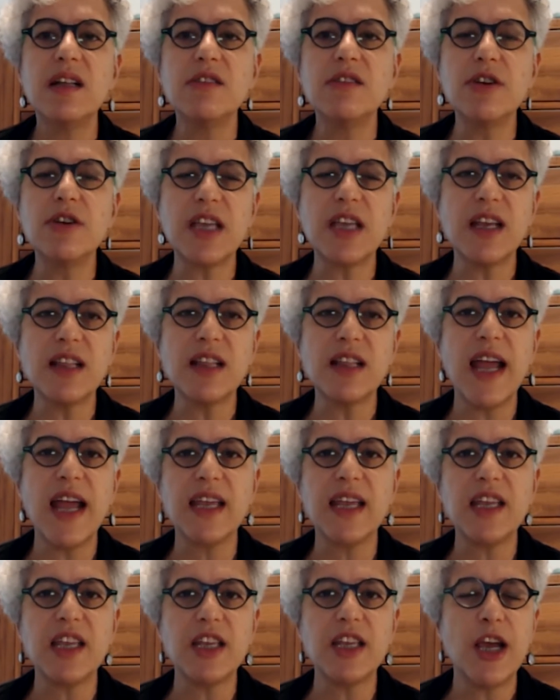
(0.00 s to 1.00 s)
looking
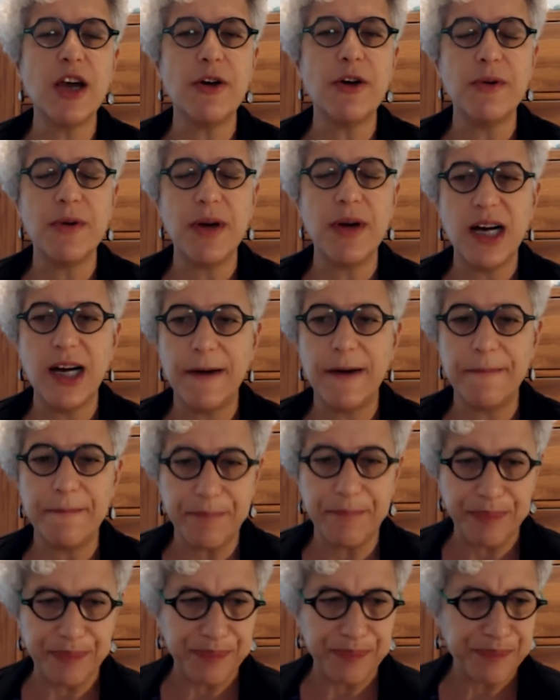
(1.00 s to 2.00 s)
like, you know,
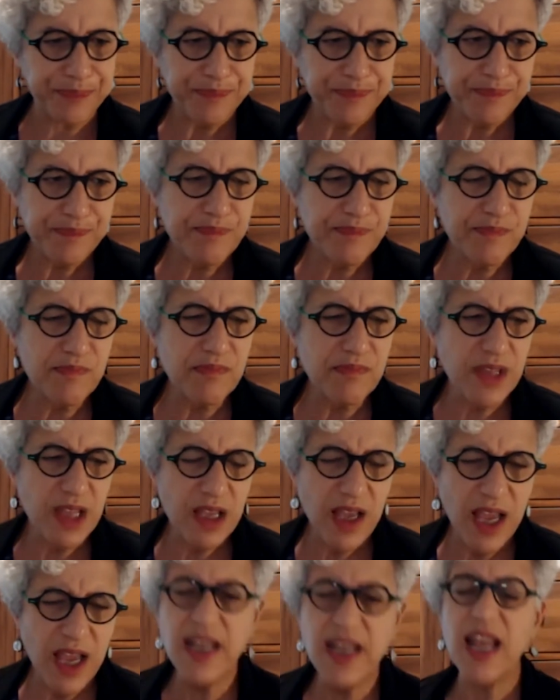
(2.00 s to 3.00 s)
um,
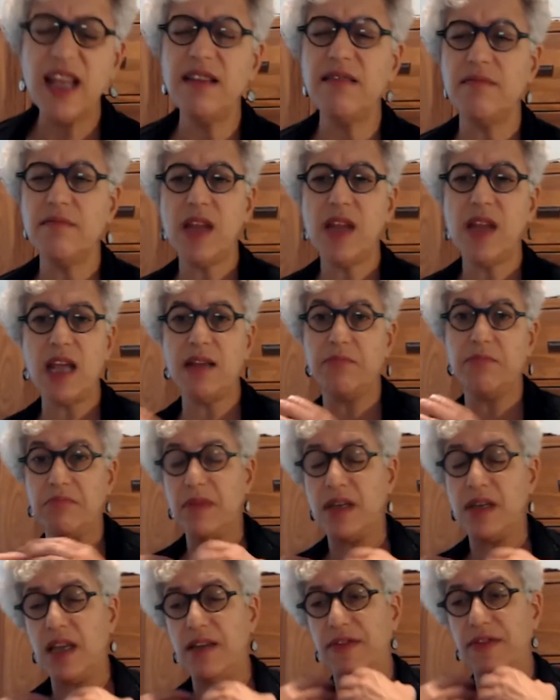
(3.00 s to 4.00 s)
and and and
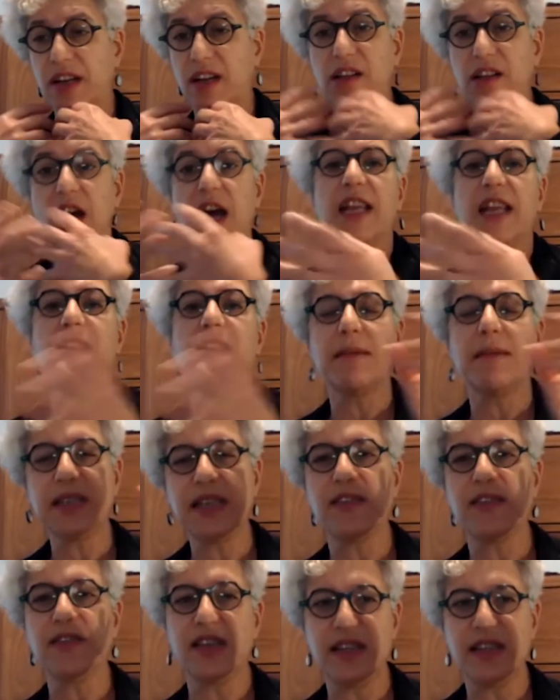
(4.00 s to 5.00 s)
even aligning
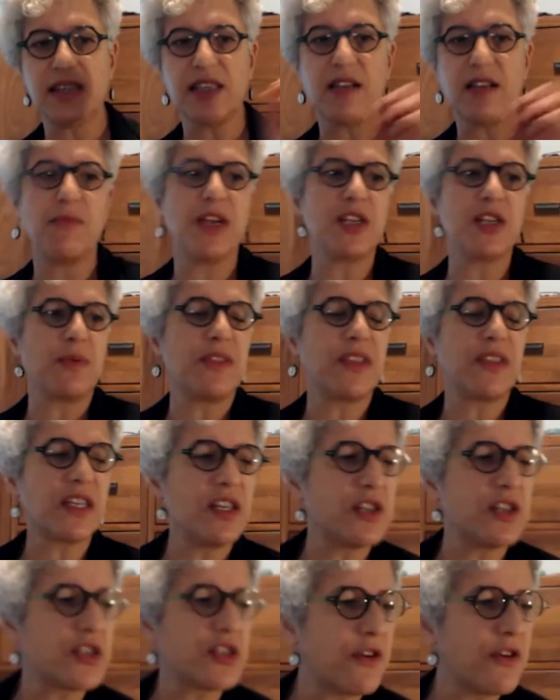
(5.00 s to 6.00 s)
themselves in some ways with the
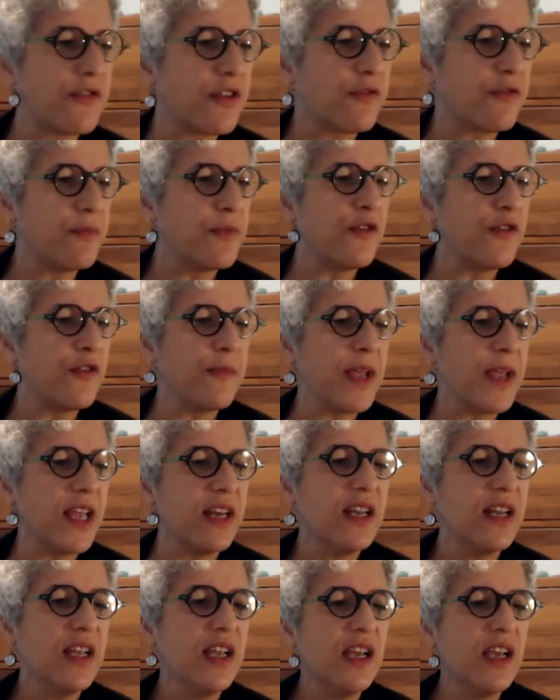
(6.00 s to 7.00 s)
conservative
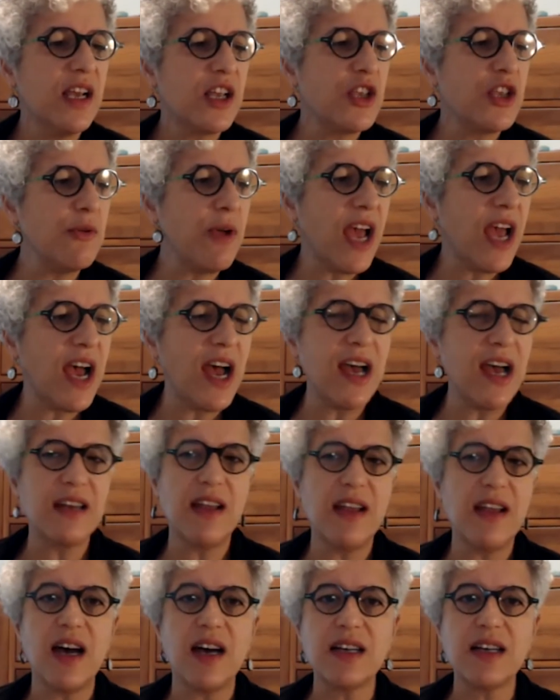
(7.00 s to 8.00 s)
movement. You
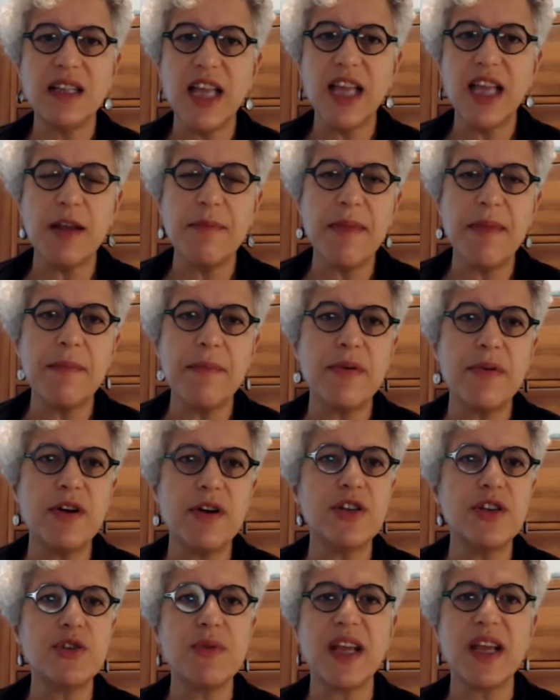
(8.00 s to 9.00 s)
had uh, Klan
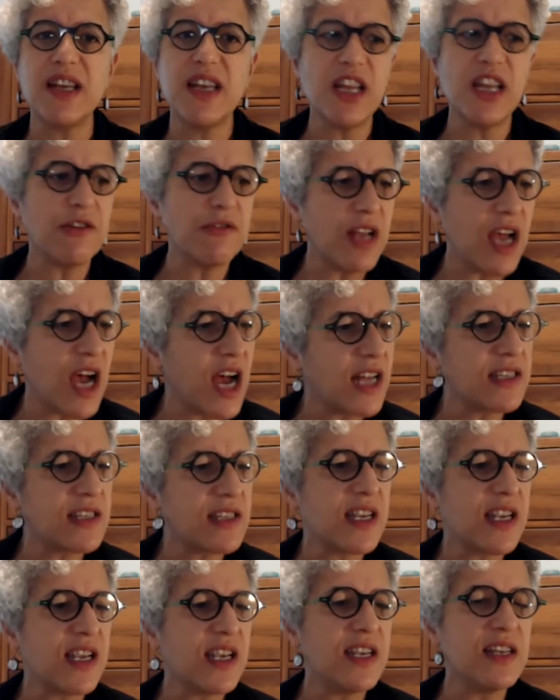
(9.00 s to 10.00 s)
members, you had neo
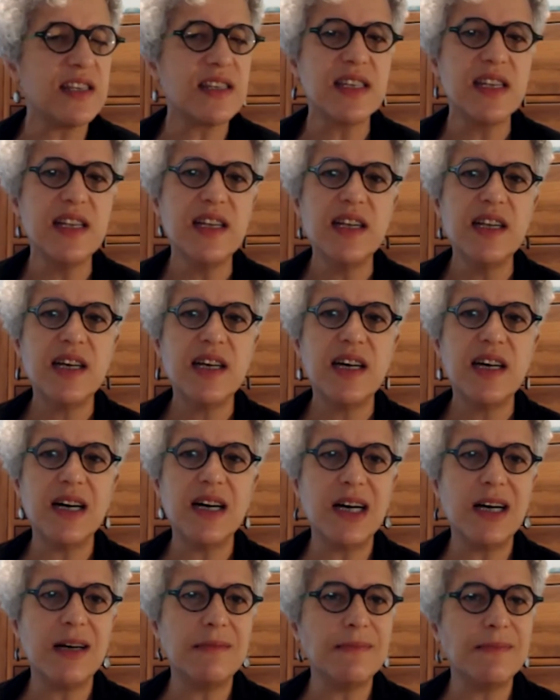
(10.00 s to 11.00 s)
Nazis,
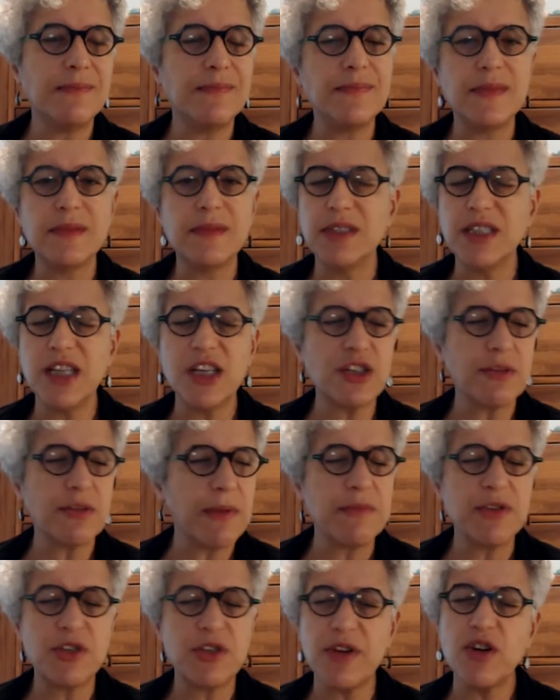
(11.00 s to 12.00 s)
um, militia
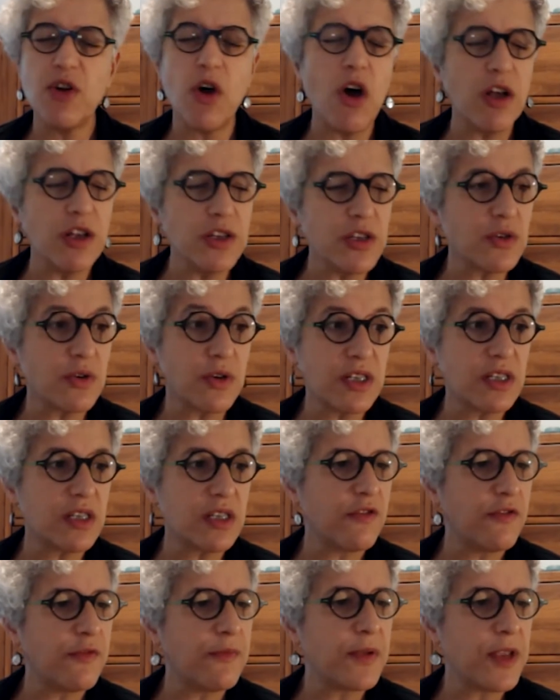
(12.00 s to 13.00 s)
members. You had all sorts
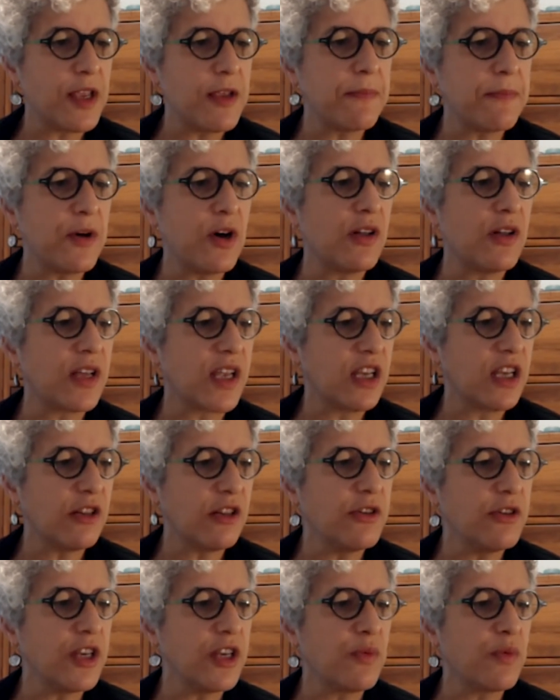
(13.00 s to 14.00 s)
of people
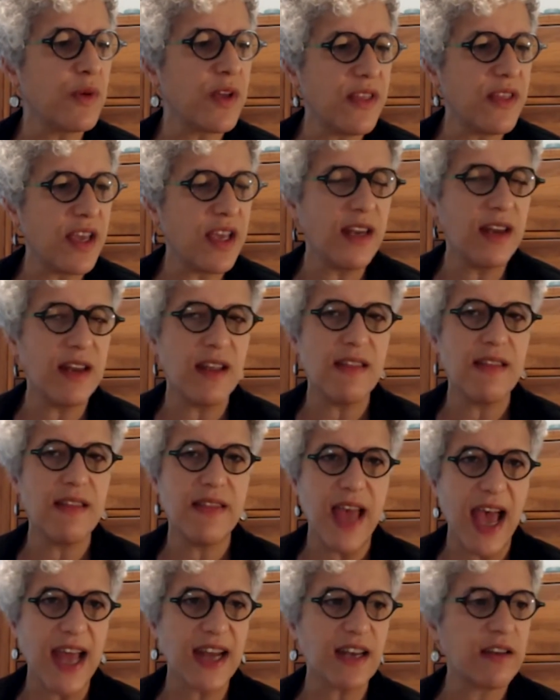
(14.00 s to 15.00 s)
included within
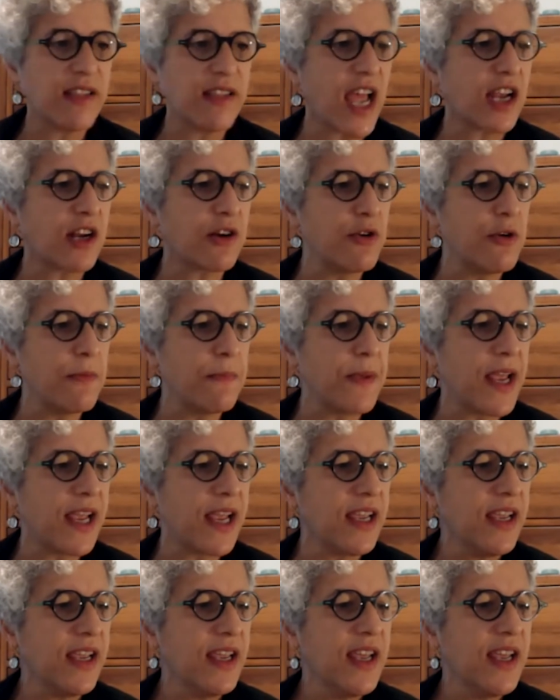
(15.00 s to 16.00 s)
that that
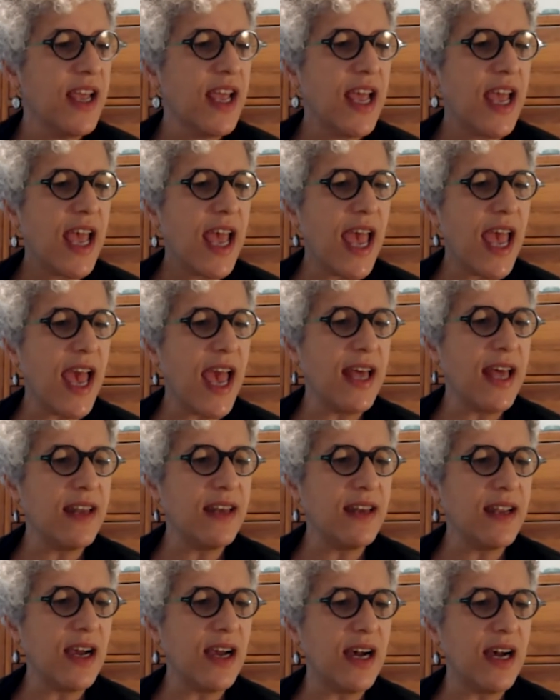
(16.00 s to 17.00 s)
grouping,
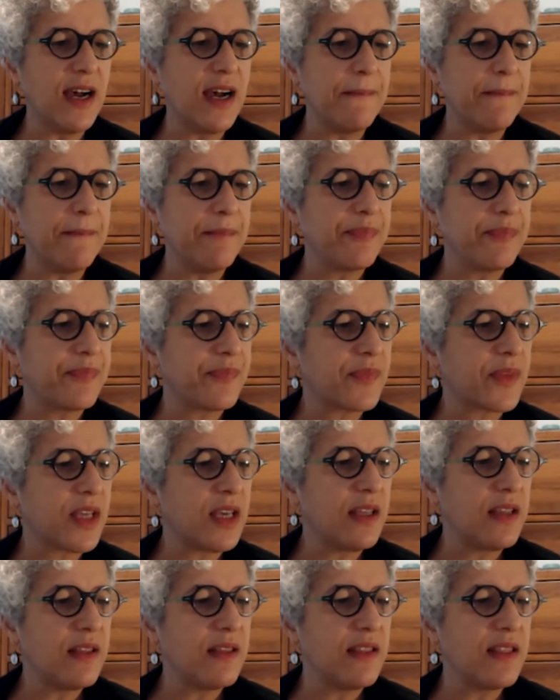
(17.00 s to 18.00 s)
and um,
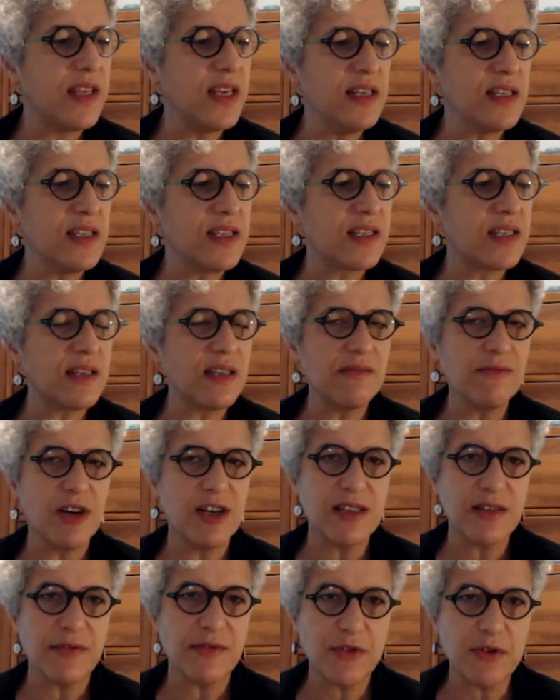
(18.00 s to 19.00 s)
this
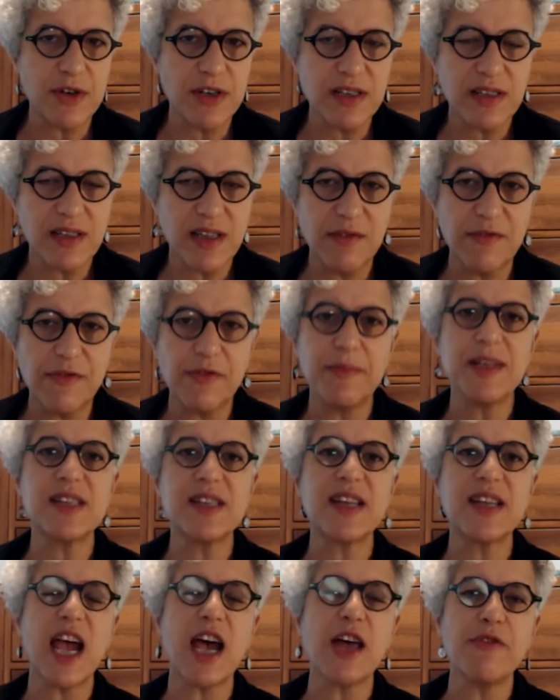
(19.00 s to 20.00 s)
was, of course, the
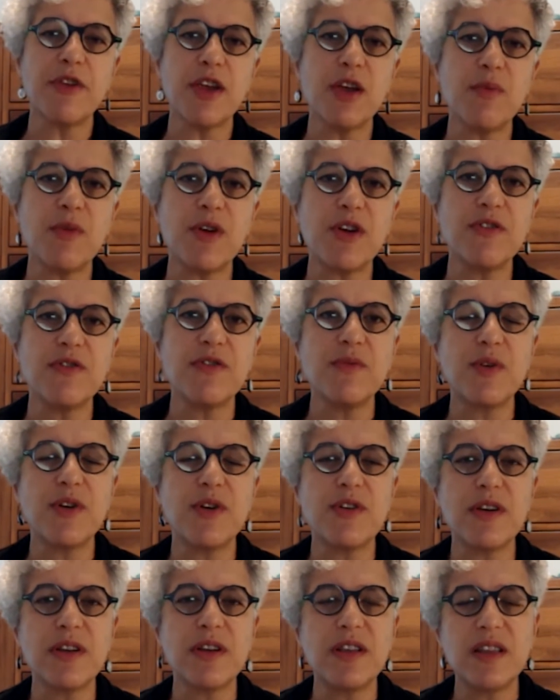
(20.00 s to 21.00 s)
infamous gathering where
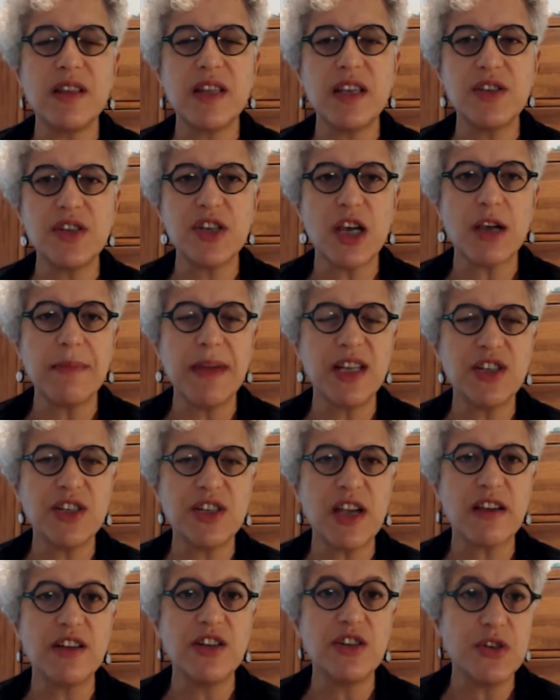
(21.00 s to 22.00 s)
where these young men
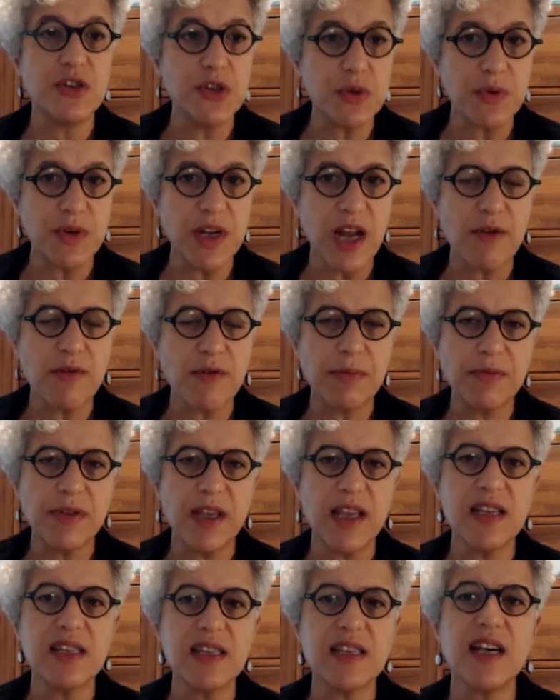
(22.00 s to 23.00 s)
shouted, "Jews will not
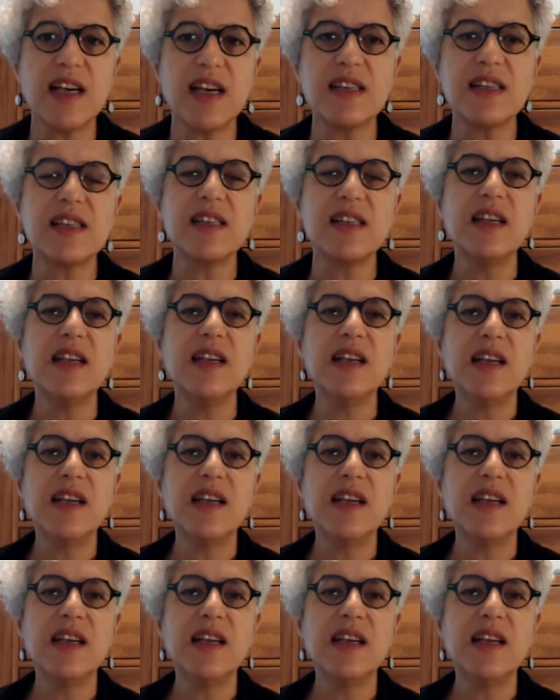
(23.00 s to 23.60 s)
replace us."